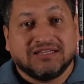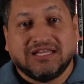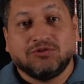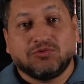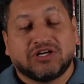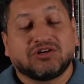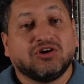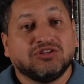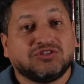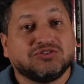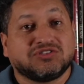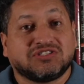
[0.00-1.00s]
were going
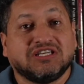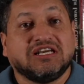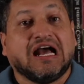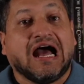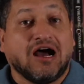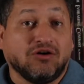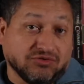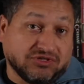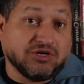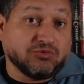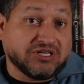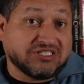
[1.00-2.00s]
to see how, or
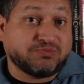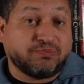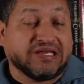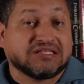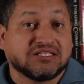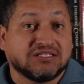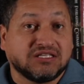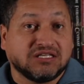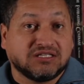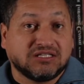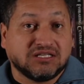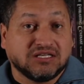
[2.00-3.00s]
they were expecting
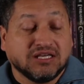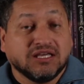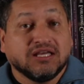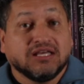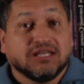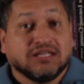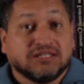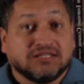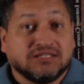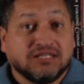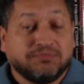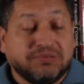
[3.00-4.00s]

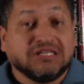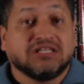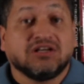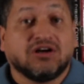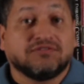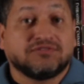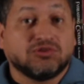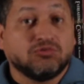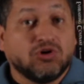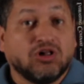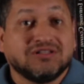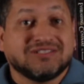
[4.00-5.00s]
the building of the
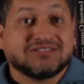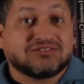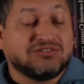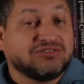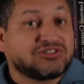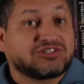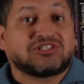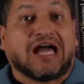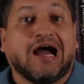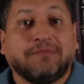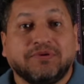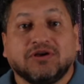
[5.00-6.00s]
wall to
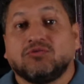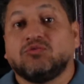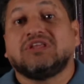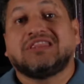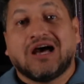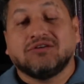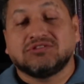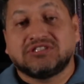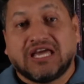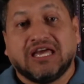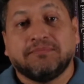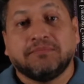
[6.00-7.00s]
stop without
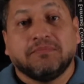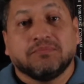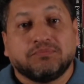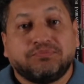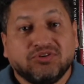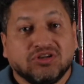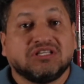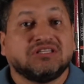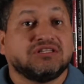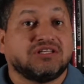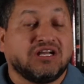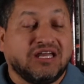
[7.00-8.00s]
them
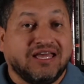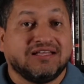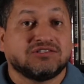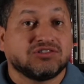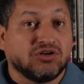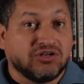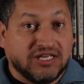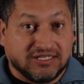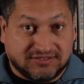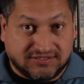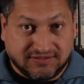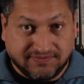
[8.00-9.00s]
putting their hands on it.